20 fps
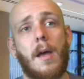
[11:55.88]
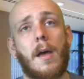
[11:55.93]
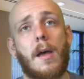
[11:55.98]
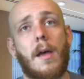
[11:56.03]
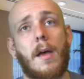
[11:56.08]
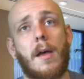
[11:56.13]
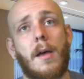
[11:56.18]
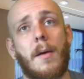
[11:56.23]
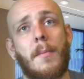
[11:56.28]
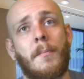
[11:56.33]

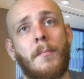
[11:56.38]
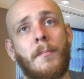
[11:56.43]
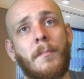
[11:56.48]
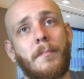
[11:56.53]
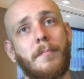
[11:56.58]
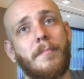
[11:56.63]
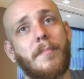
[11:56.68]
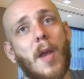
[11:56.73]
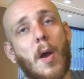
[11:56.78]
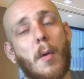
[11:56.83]

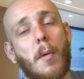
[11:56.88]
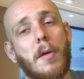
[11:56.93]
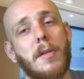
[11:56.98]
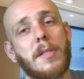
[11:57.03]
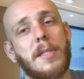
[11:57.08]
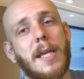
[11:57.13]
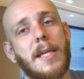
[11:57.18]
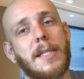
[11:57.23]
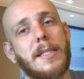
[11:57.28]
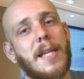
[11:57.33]
I
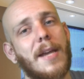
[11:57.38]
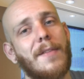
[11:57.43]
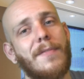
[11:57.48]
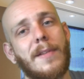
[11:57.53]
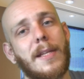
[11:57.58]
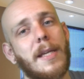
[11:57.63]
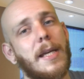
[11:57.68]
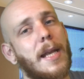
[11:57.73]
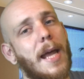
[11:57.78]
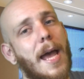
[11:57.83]
won't say it's
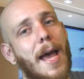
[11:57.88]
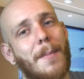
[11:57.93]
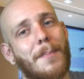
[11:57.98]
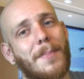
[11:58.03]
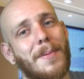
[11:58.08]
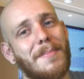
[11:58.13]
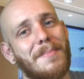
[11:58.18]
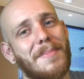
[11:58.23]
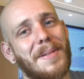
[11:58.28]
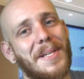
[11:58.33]
definitely going to
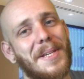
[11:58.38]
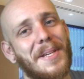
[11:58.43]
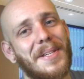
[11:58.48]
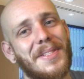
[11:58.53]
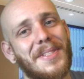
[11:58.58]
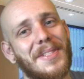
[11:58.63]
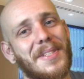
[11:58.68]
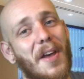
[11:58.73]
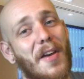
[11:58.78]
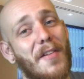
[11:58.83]
happen
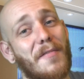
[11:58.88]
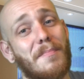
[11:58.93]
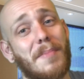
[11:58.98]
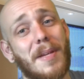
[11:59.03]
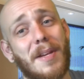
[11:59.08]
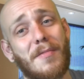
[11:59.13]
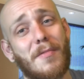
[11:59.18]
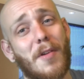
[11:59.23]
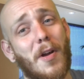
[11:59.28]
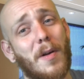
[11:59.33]
because I've
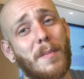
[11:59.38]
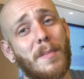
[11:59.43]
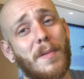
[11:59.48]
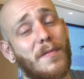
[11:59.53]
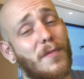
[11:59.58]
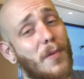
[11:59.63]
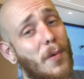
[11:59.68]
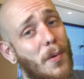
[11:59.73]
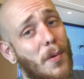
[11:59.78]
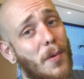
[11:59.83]
been wrong
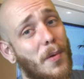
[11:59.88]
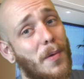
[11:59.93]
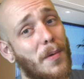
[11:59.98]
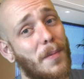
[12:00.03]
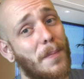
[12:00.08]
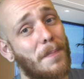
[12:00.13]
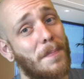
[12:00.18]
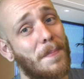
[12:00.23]
before,